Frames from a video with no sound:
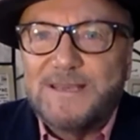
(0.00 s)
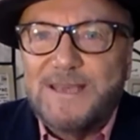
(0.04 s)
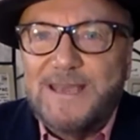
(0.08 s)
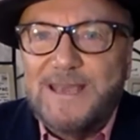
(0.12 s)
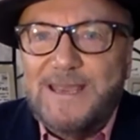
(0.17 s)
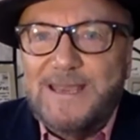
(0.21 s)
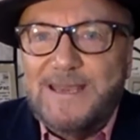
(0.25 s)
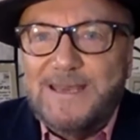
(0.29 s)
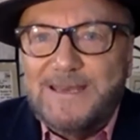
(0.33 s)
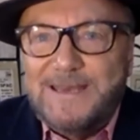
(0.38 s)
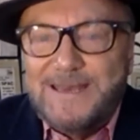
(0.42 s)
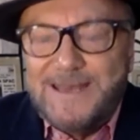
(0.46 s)

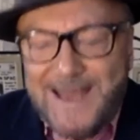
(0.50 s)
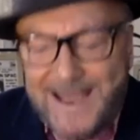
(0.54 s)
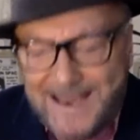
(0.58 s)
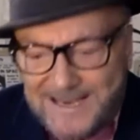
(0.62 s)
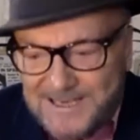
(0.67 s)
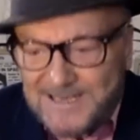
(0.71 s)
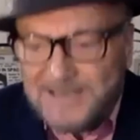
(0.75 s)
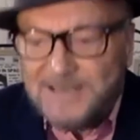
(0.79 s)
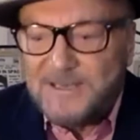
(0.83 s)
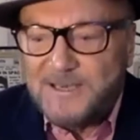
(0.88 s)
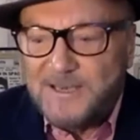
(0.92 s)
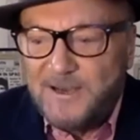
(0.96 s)
a
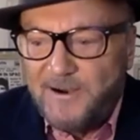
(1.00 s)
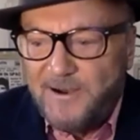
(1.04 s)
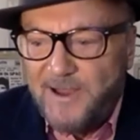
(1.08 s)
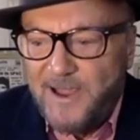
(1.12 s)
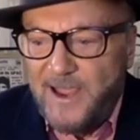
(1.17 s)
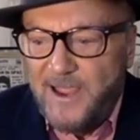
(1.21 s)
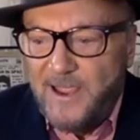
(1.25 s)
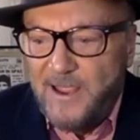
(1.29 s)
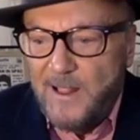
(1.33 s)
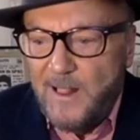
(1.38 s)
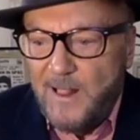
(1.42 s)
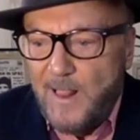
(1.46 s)

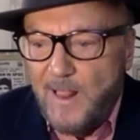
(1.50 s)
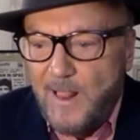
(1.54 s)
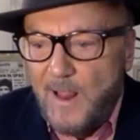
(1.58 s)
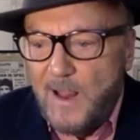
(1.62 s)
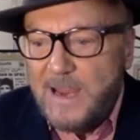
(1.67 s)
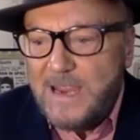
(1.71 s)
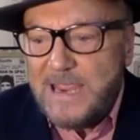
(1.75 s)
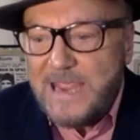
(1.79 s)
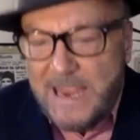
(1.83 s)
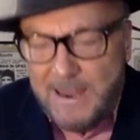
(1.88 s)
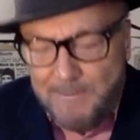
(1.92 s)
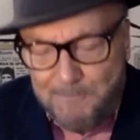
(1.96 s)
necessary
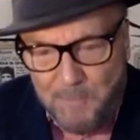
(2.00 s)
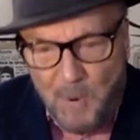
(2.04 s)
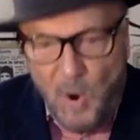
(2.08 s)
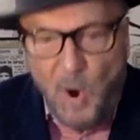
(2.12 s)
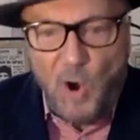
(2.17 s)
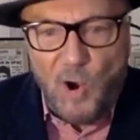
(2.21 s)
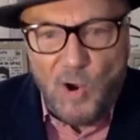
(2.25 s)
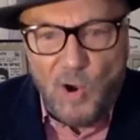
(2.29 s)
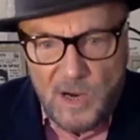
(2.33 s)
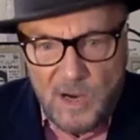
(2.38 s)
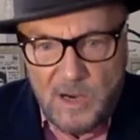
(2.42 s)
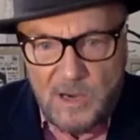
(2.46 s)

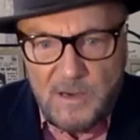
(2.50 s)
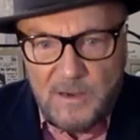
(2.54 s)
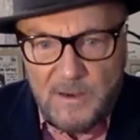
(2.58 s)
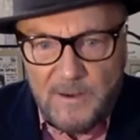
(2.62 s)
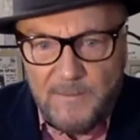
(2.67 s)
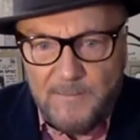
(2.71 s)
epoch,